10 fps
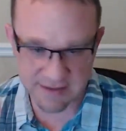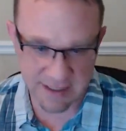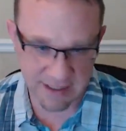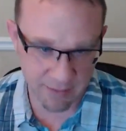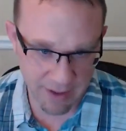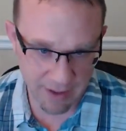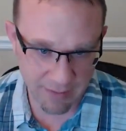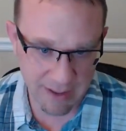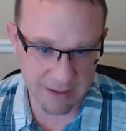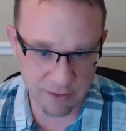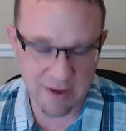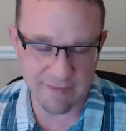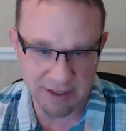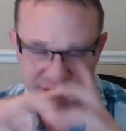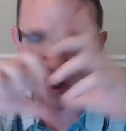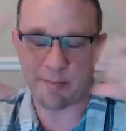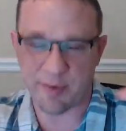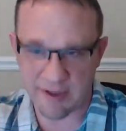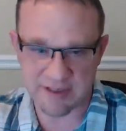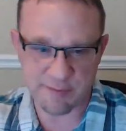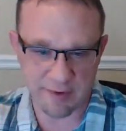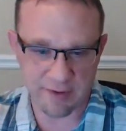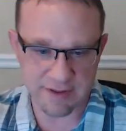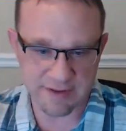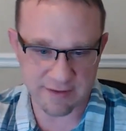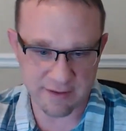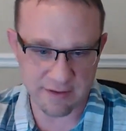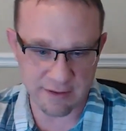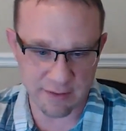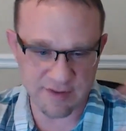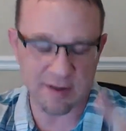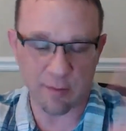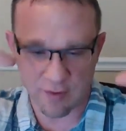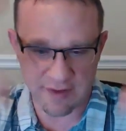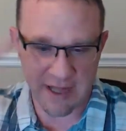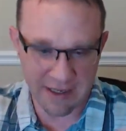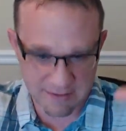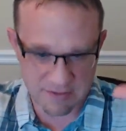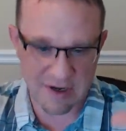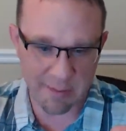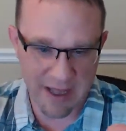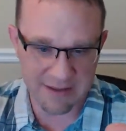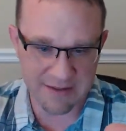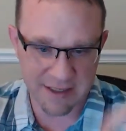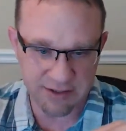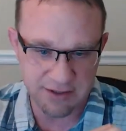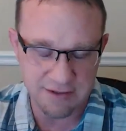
anyway, right? You have that shopping experience at somewhere in that top ad section.